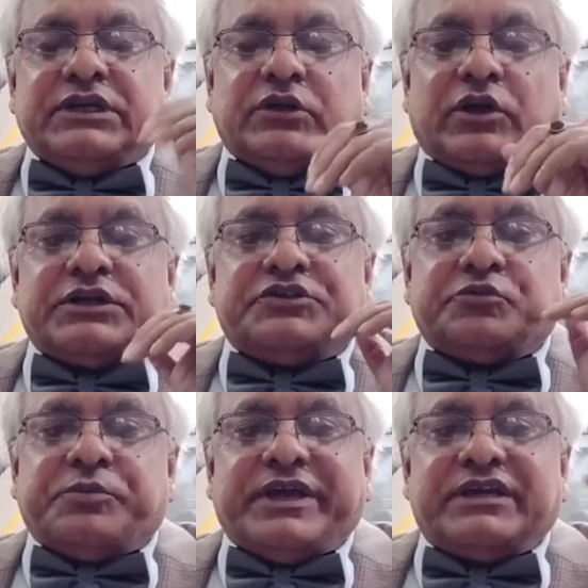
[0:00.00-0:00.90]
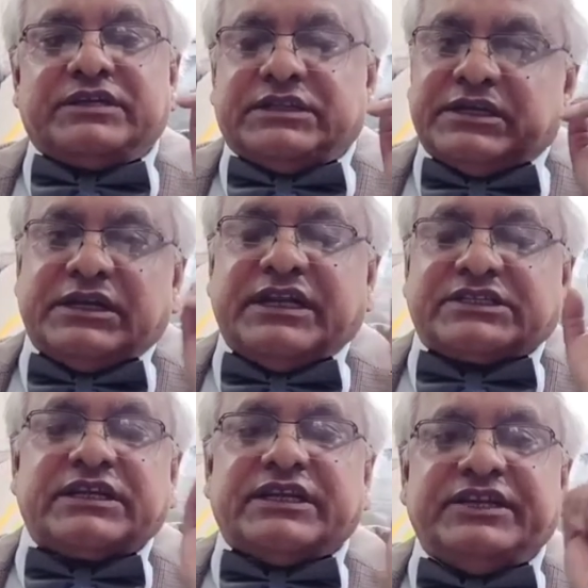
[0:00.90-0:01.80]
in order to make the
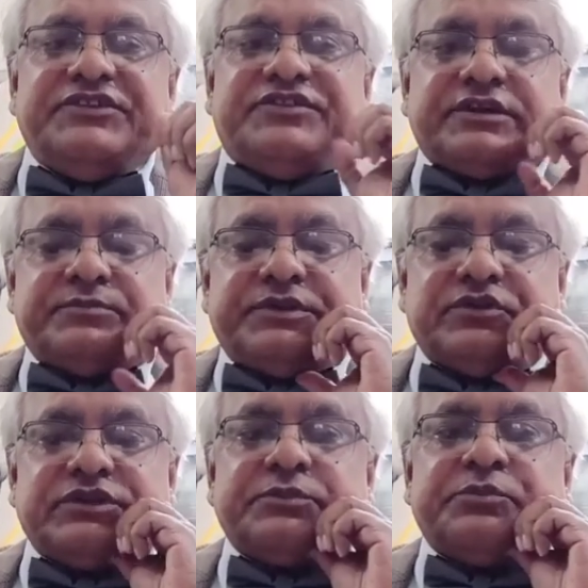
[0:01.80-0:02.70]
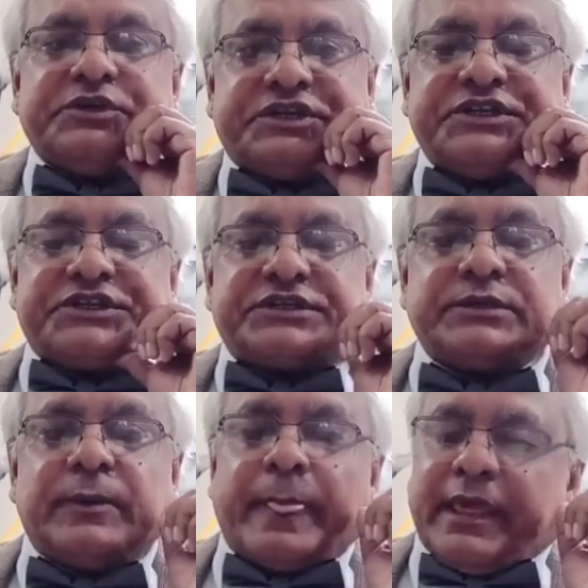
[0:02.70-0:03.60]
relation easier between the
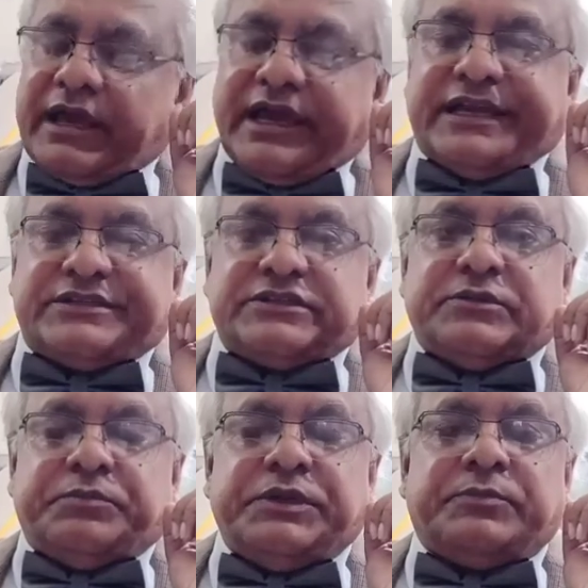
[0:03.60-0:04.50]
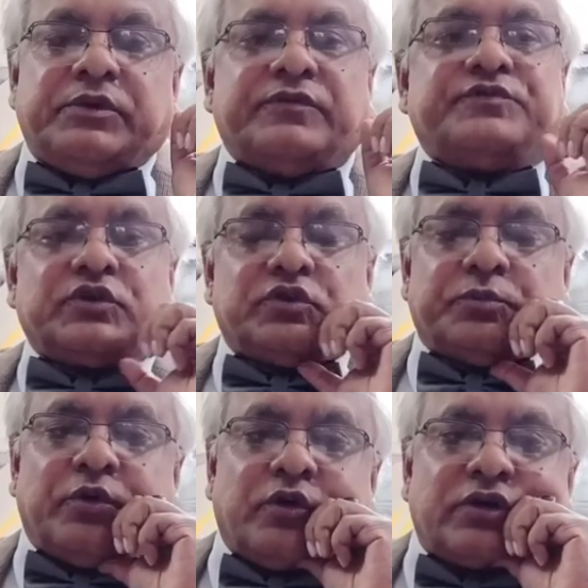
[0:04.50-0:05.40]
British and the people of
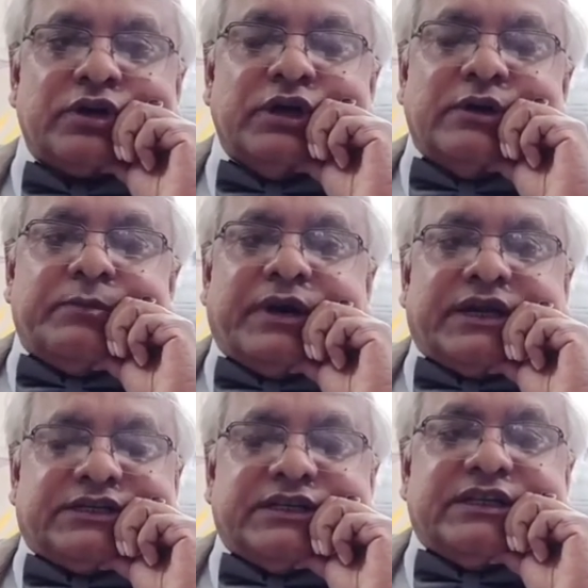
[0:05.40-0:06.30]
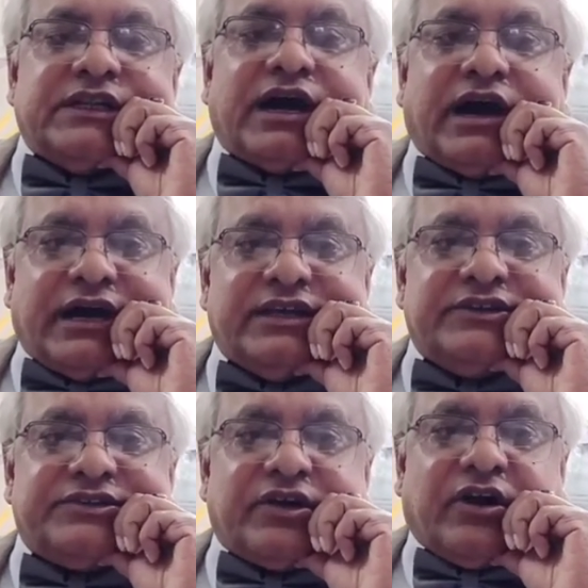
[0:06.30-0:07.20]
Chandrapur. But in the
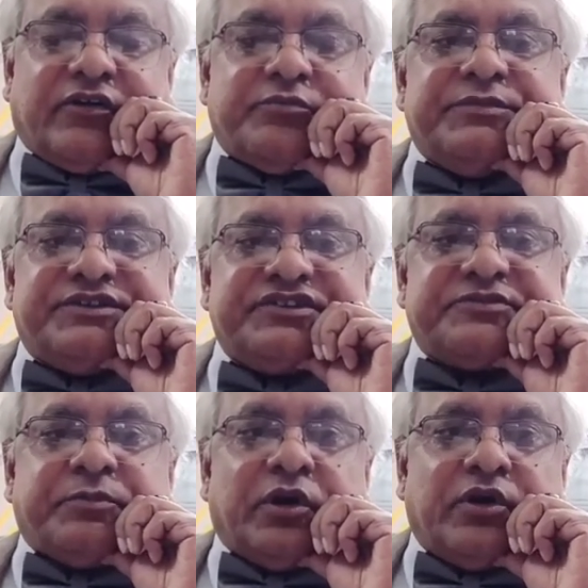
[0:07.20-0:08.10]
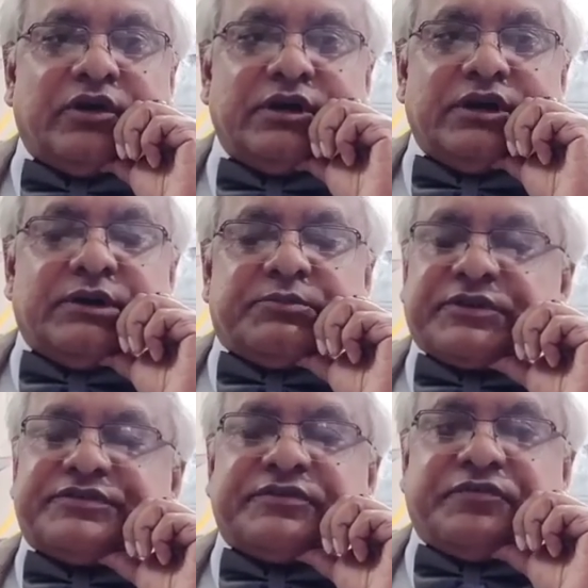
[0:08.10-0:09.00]
eyes of Mrs. Moore,
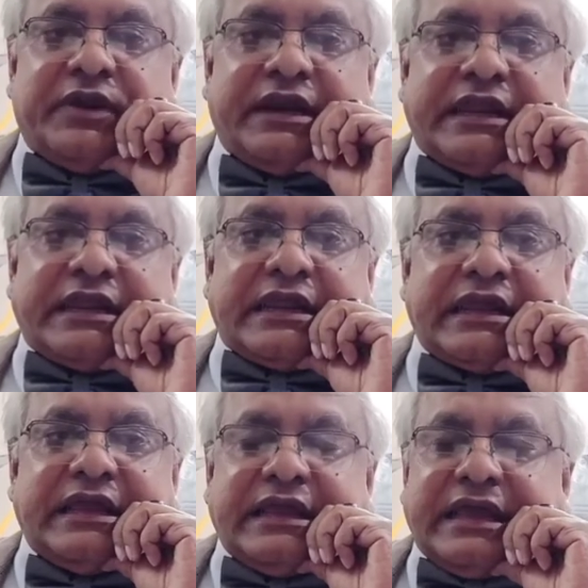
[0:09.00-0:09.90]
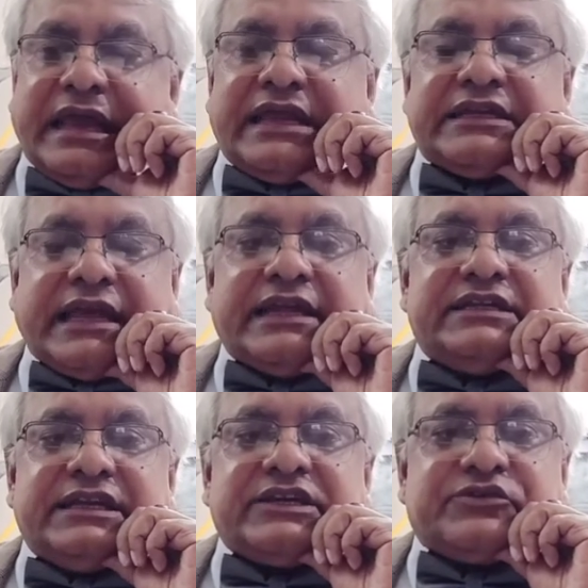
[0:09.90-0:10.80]
Professor Fielding, and
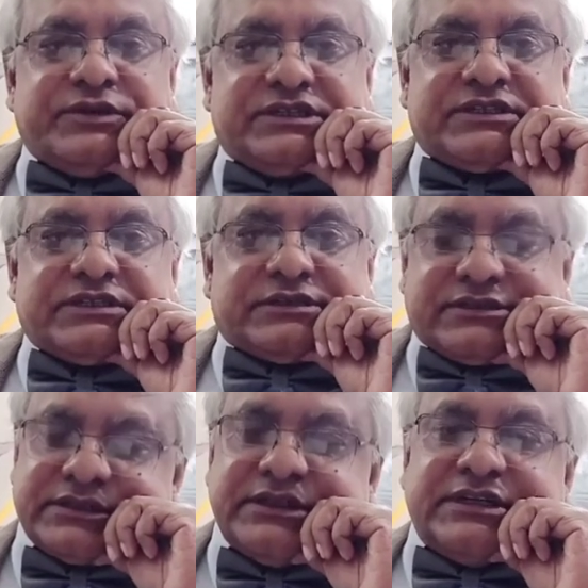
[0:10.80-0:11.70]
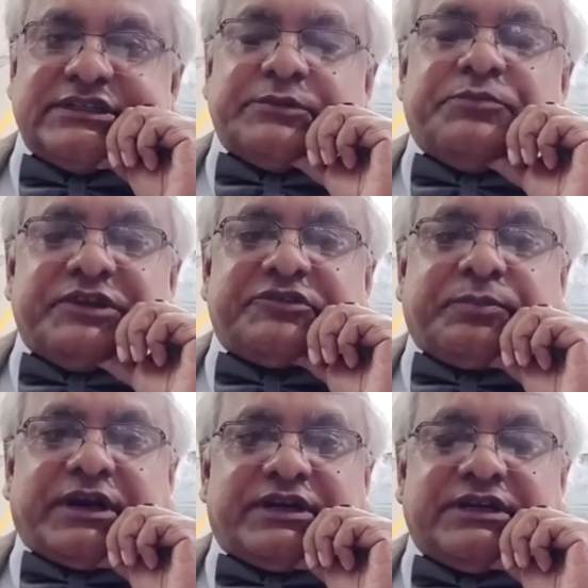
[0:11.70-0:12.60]
Adela Quested, the
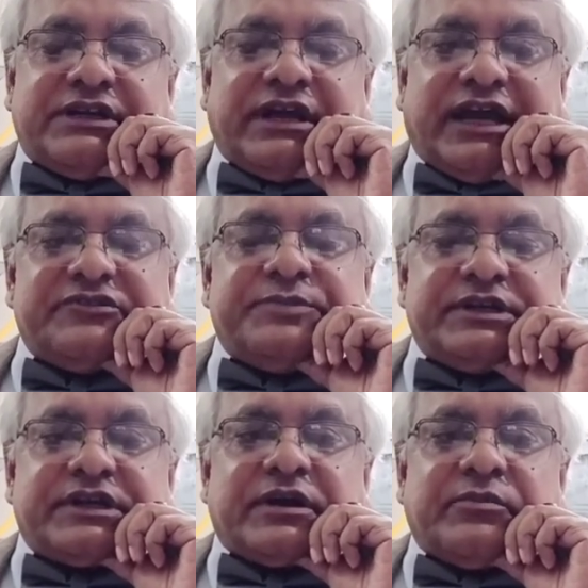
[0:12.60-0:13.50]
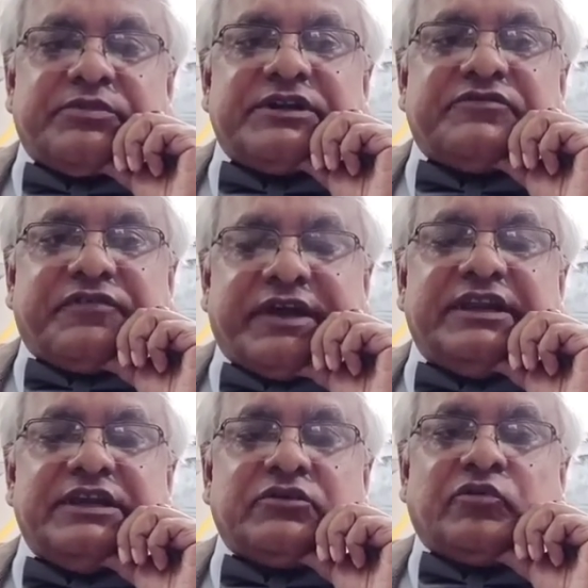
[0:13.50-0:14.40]
bridge party has been a complete
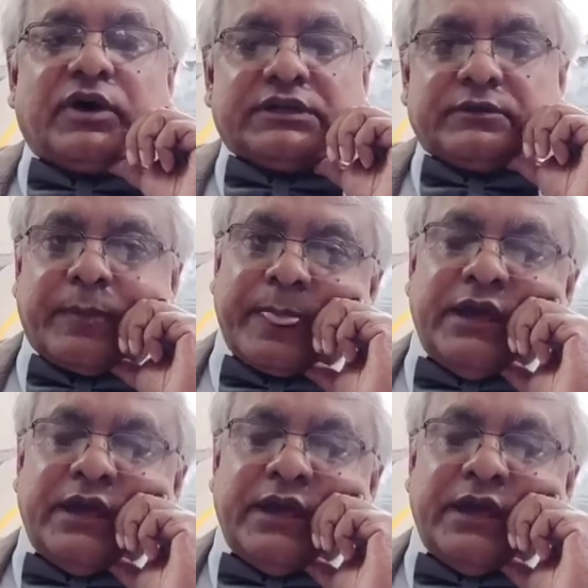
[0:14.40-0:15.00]
failure one.